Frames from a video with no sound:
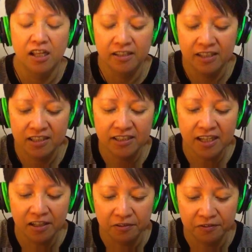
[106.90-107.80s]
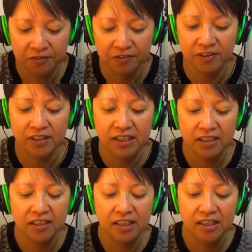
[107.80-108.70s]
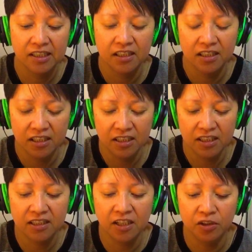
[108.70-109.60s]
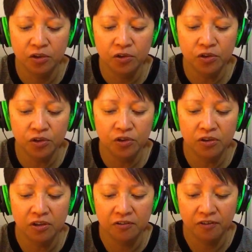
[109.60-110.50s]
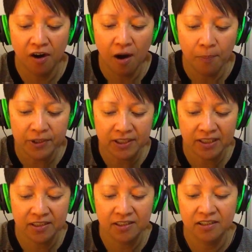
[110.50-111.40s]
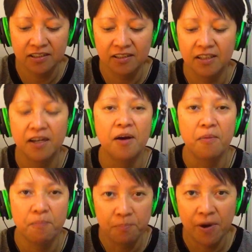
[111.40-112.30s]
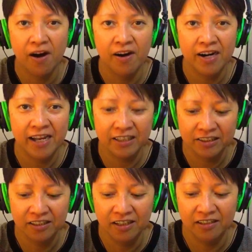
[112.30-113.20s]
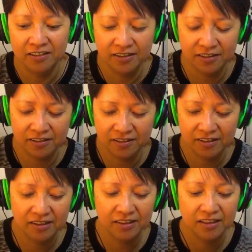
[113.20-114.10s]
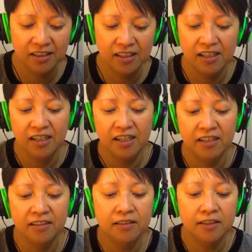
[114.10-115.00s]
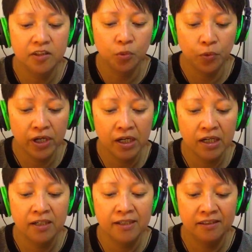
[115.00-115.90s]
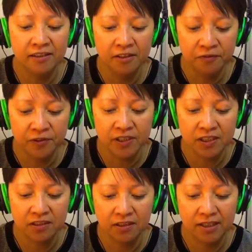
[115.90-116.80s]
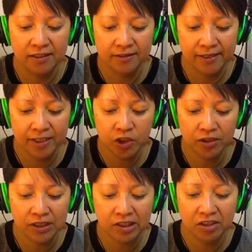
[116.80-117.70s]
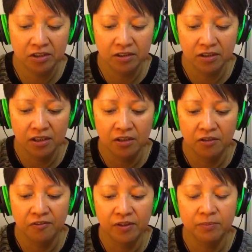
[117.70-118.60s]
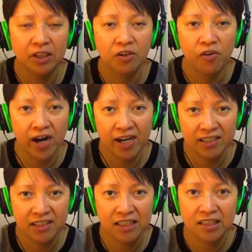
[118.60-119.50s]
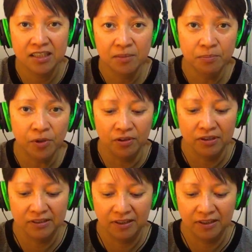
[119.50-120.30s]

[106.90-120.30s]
the self is a union of opposites par excellence. And this is where it differs essentially from the Christ symbol.